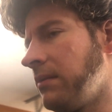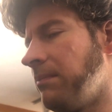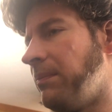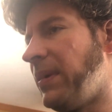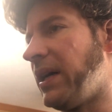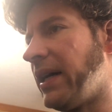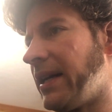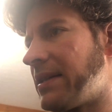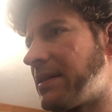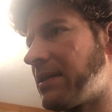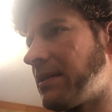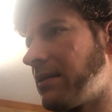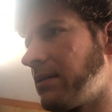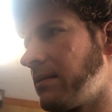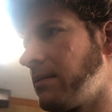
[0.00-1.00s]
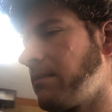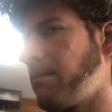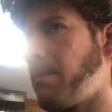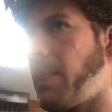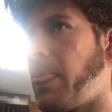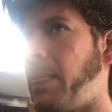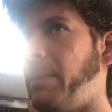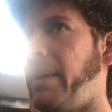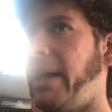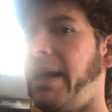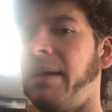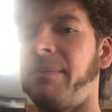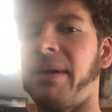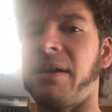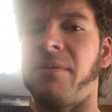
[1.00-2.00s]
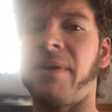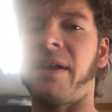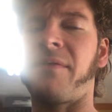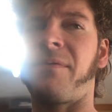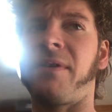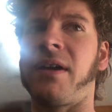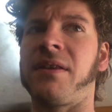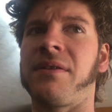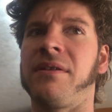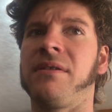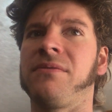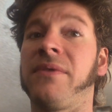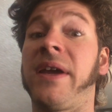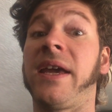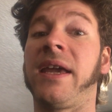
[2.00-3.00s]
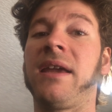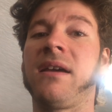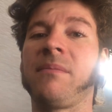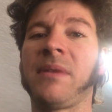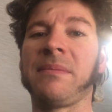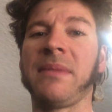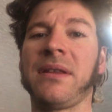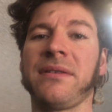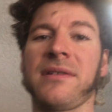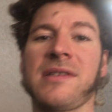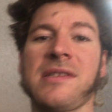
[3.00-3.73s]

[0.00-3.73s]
But my grandfather, Ray, on my mother's